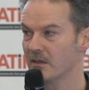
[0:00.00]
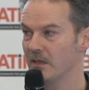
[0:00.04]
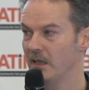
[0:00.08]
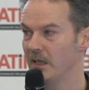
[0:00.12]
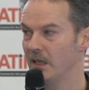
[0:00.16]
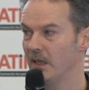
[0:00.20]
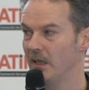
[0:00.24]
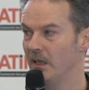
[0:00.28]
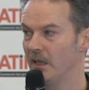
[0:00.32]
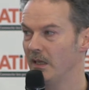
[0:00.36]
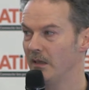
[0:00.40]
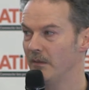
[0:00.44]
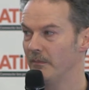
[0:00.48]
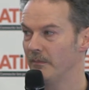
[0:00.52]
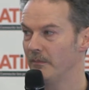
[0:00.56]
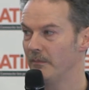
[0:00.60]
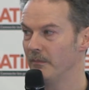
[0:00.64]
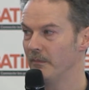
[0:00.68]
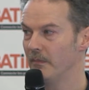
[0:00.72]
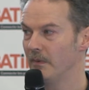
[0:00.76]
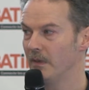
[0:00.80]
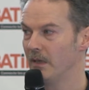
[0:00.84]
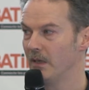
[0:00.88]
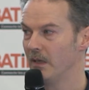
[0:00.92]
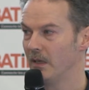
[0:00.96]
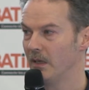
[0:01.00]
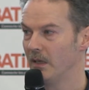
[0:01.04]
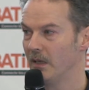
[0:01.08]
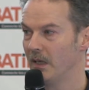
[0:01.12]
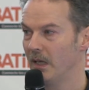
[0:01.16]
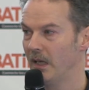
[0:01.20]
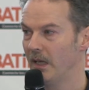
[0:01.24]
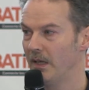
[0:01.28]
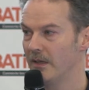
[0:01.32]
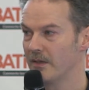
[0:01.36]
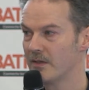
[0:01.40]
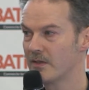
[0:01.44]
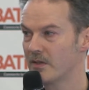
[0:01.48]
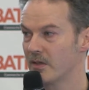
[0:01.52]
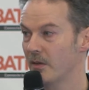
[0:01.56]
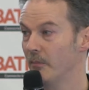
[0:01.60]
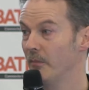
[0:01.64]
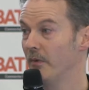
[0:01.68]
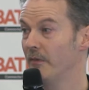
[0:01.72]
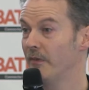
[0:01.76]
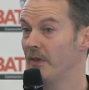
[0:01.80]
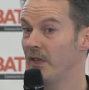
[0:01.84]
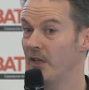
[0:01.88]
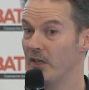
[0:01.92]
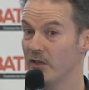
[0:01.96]
and some
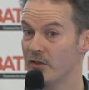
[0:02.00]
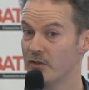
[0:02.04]
of the